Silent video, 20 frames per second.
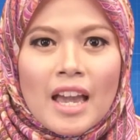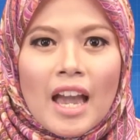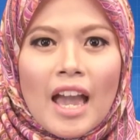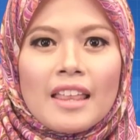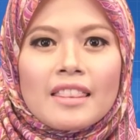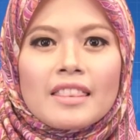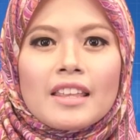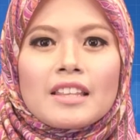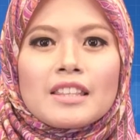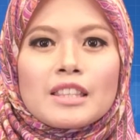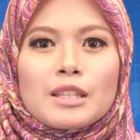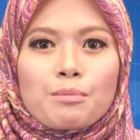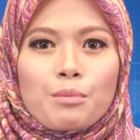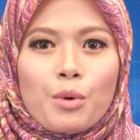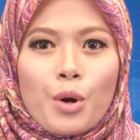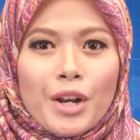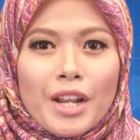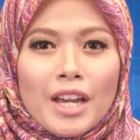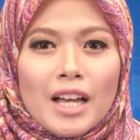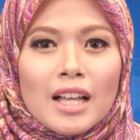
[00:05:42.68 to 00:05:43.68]
and then the
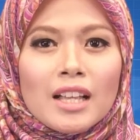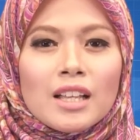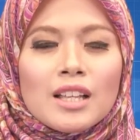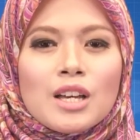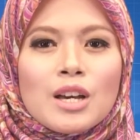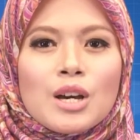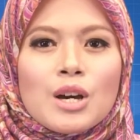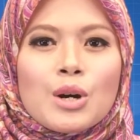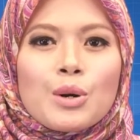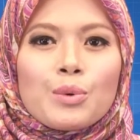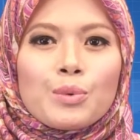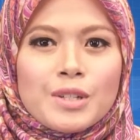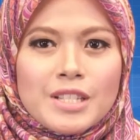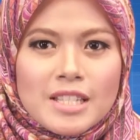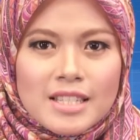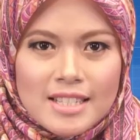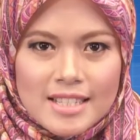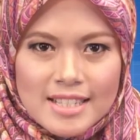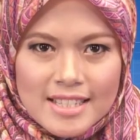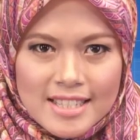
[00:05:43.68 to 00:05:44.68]
model
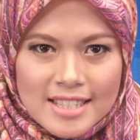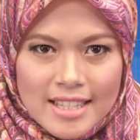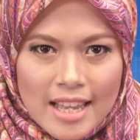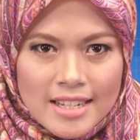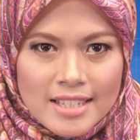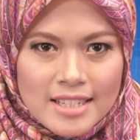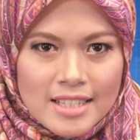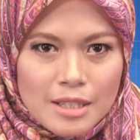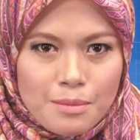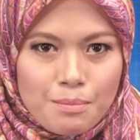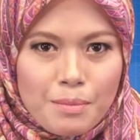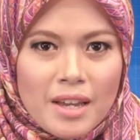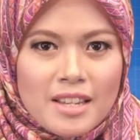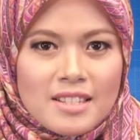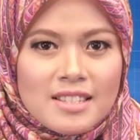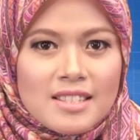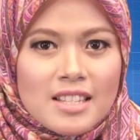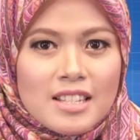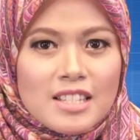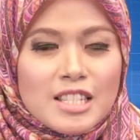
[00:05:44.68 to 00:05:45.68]
was extended by
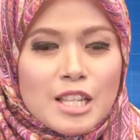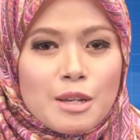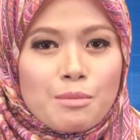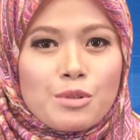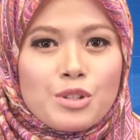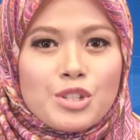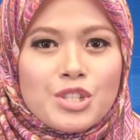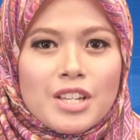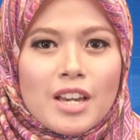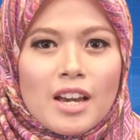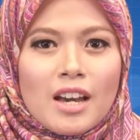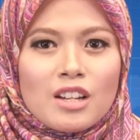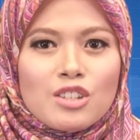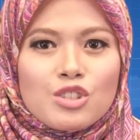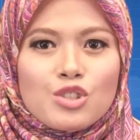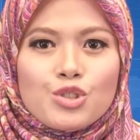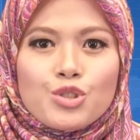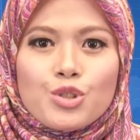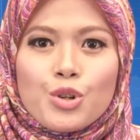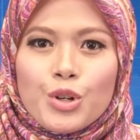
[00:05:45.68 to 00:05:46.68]
Selce-Murcia,
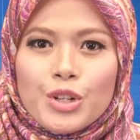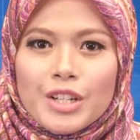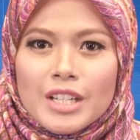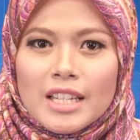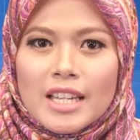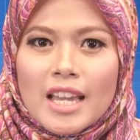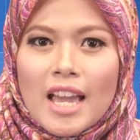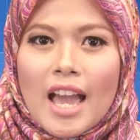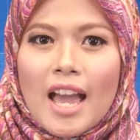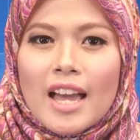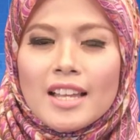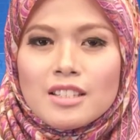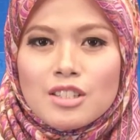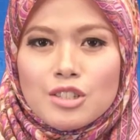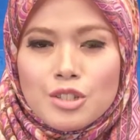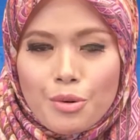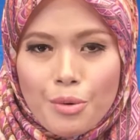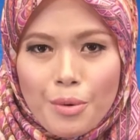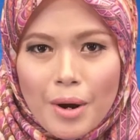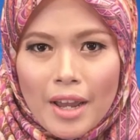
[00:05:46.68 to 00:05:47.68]
Journey, and
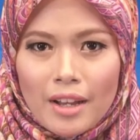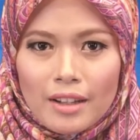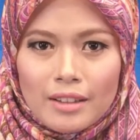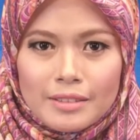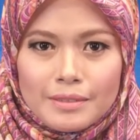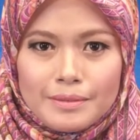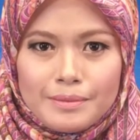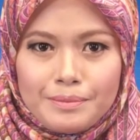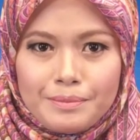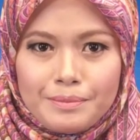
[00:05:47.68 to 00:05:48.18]
Terrell.